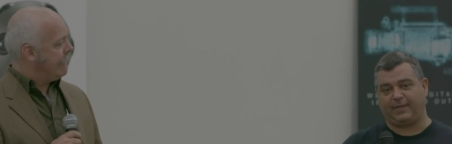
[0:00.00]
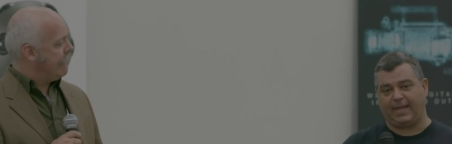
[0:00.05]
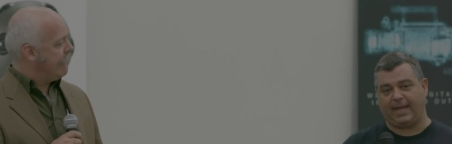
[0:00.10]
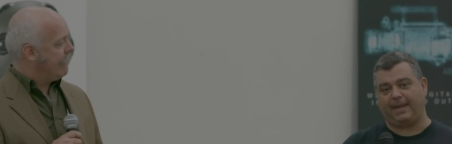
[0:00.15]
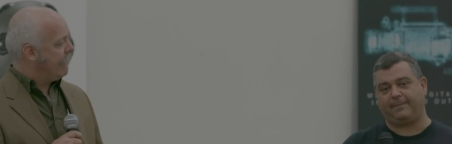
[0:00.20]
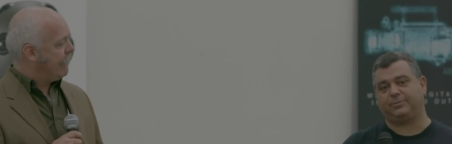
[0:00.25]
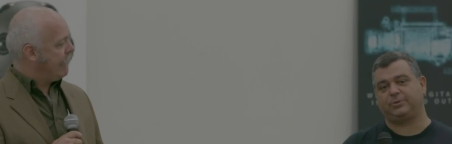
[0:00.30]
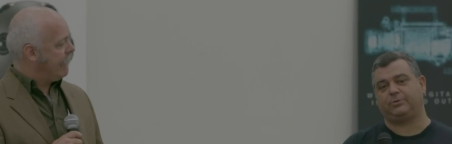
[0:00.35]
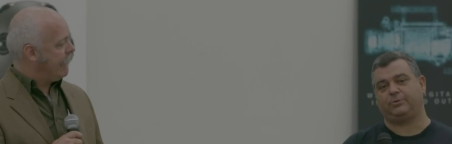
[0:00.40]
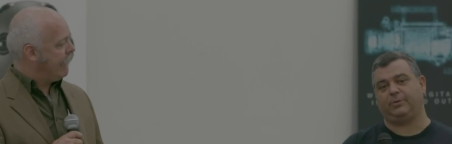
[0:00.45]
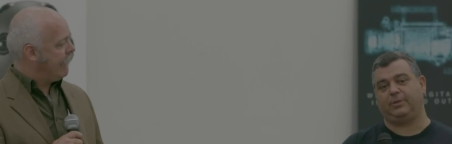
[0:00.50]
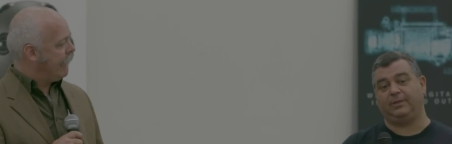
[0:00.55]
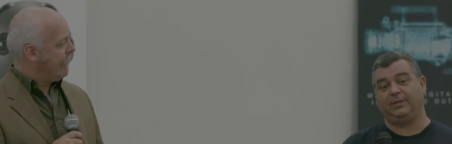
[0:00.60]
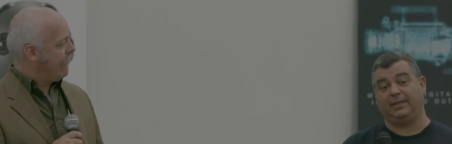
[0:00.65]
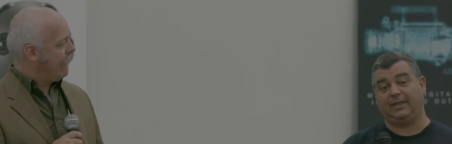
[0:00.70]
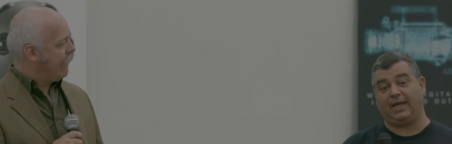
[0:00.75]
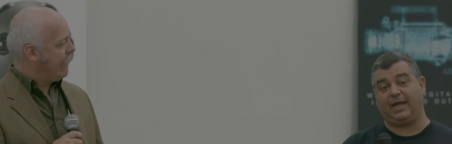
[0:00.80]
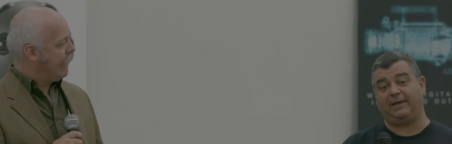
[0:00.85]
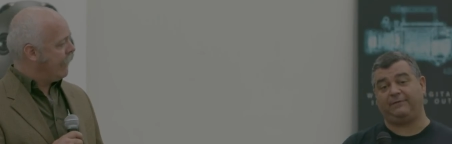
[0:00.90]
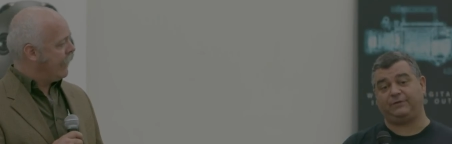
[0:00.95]
Speaker 1: capture
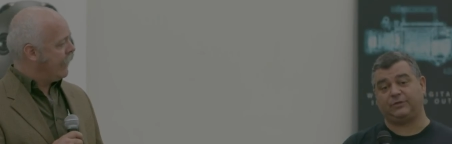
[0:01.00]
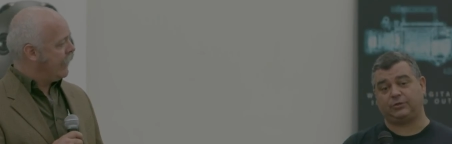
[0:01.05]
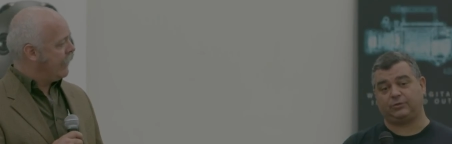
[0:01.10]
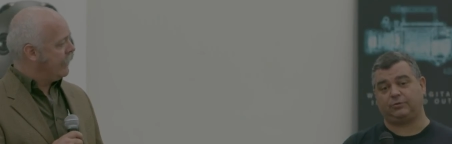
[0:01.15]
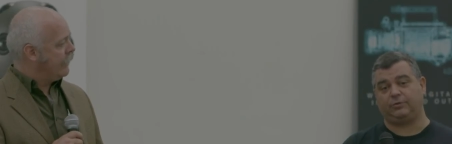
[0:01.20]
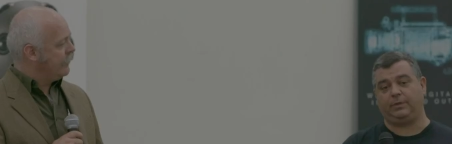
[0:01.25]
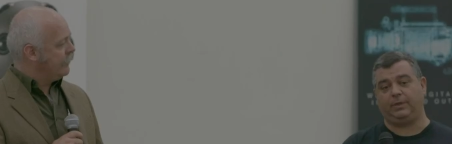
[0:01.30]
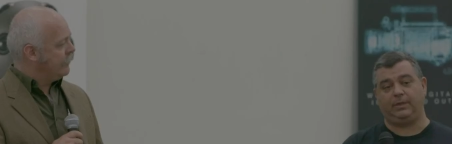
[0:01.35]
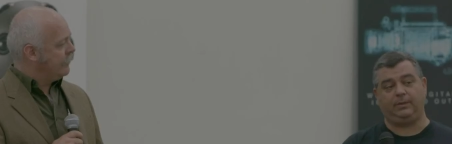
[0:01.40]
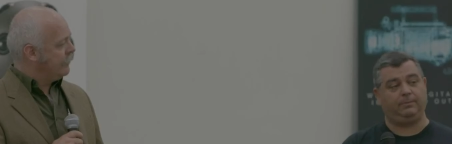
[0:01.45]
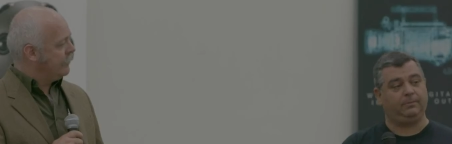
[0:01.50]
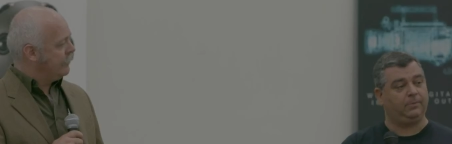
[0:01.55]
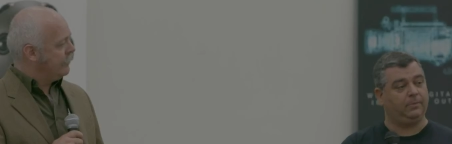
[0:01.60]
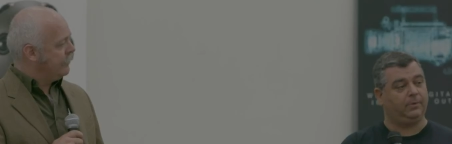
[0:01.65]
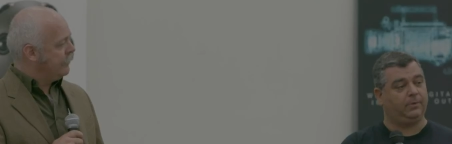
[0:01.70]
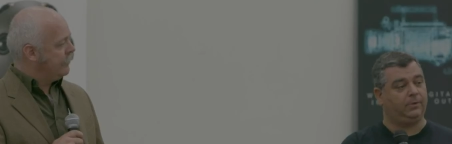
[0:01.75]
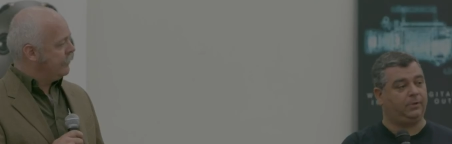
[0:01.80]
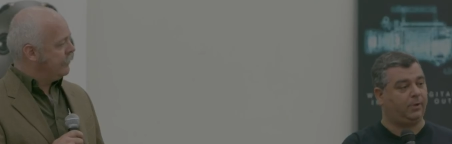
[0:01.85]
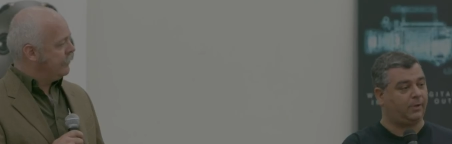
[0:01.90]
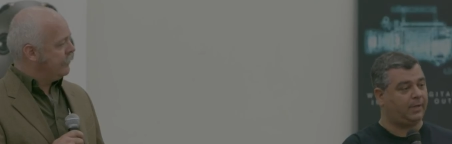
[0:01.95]
and live stream
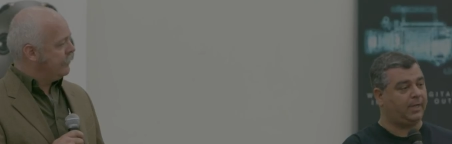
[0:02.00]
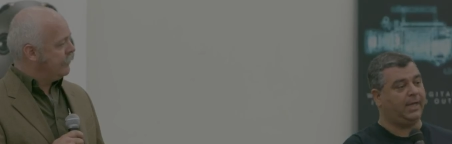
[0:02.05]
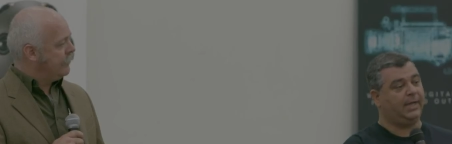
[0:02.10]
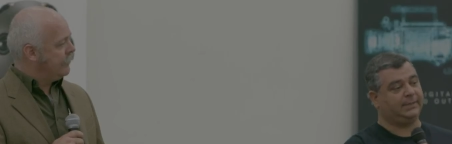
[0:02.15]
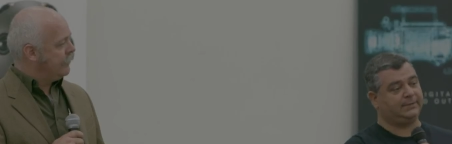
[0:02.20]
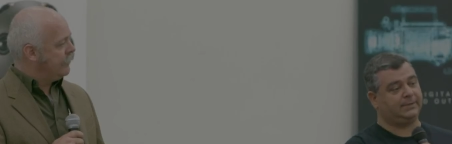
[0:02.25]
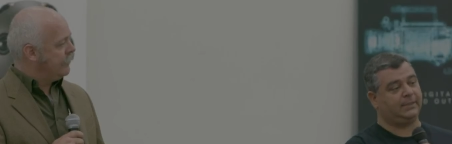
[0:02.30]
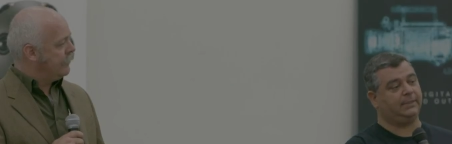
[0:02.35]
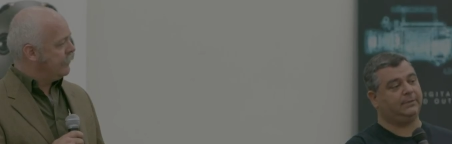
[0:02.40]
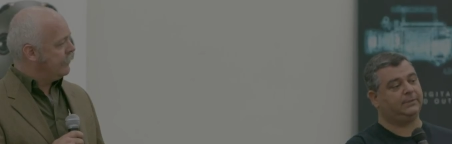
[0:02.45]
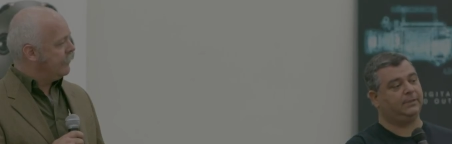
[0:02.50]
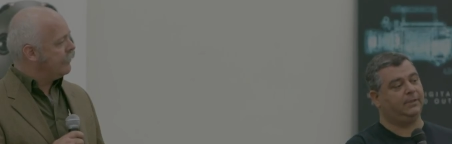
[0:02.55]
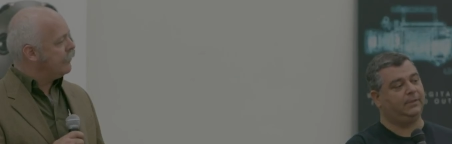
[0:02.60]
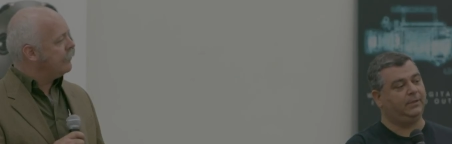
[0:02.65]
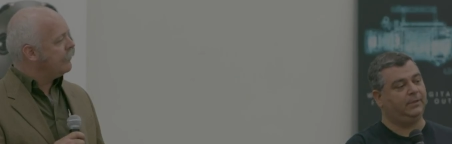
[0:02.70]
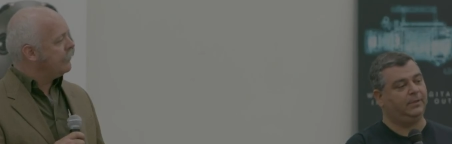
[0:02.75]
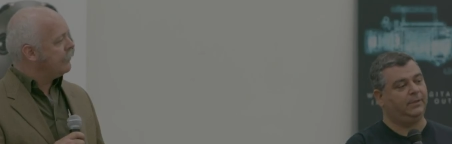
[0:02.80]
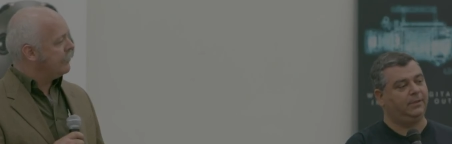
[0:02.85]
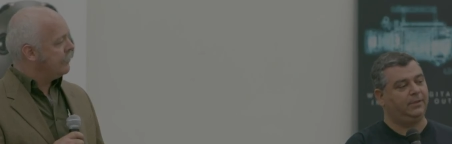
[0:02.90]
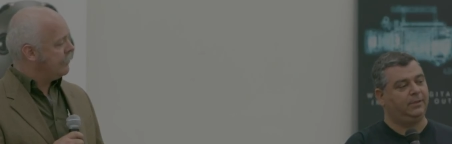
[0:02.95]
your content.
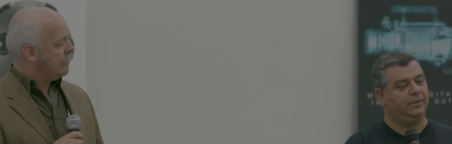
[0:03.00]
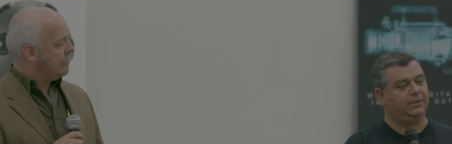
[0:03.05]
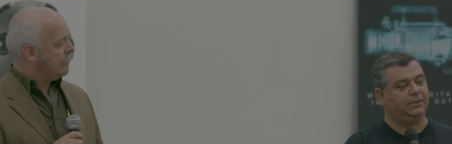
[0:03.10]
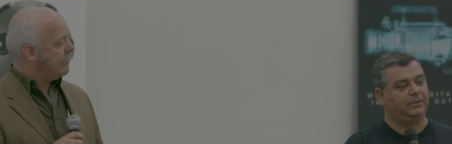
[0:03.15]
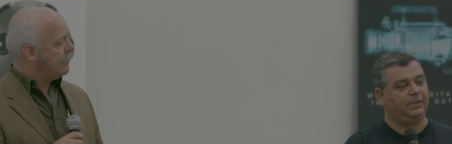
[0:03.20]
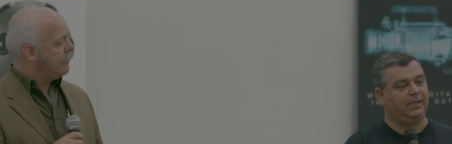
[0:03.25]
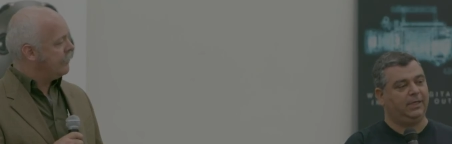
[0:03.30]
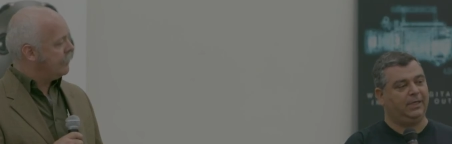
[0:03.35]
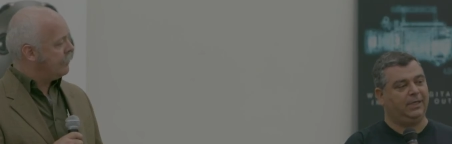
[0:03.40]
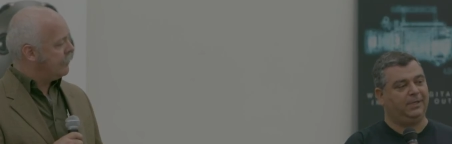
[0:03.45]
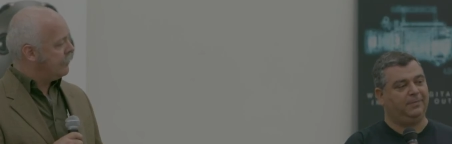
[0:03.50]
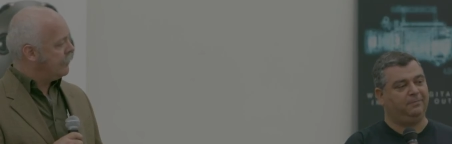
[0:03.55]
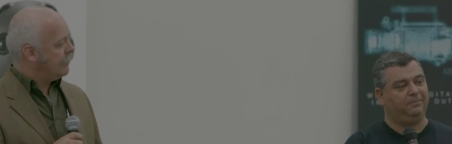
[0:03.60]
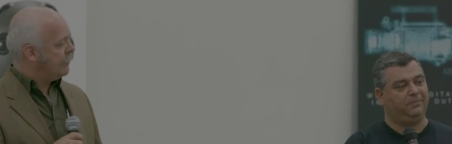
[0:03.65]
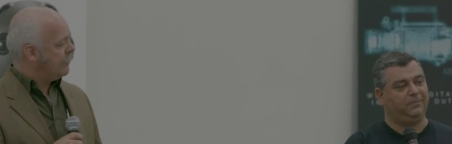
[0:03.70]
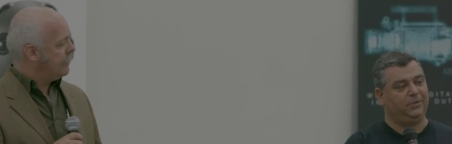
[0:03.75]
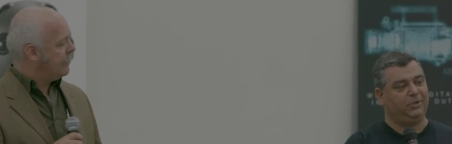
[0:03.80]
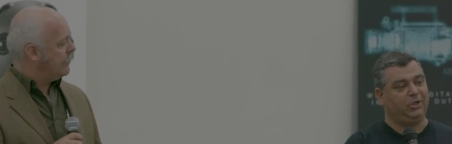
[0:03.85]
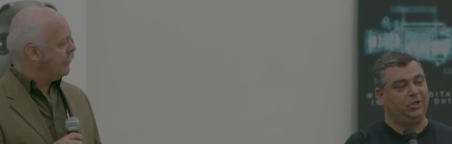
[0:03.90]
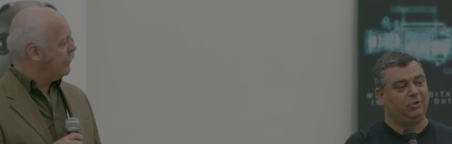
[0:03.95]

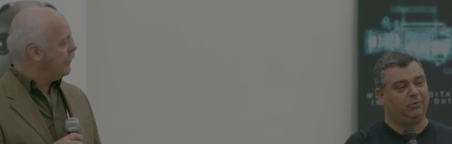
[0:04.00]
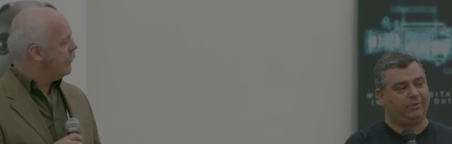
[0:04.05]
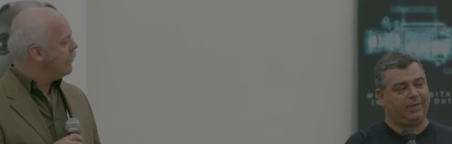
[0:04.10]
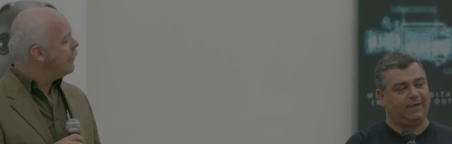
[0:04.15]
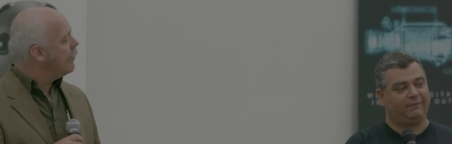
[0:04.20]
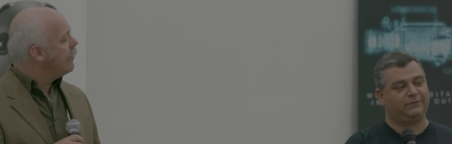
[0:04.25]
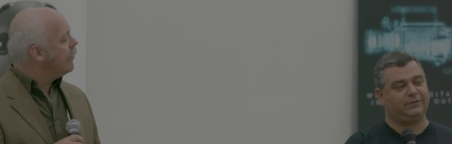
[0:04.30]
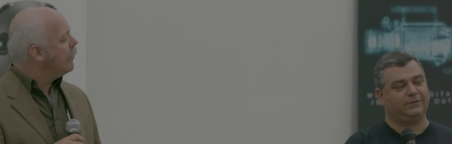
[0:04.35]
Um, you don't have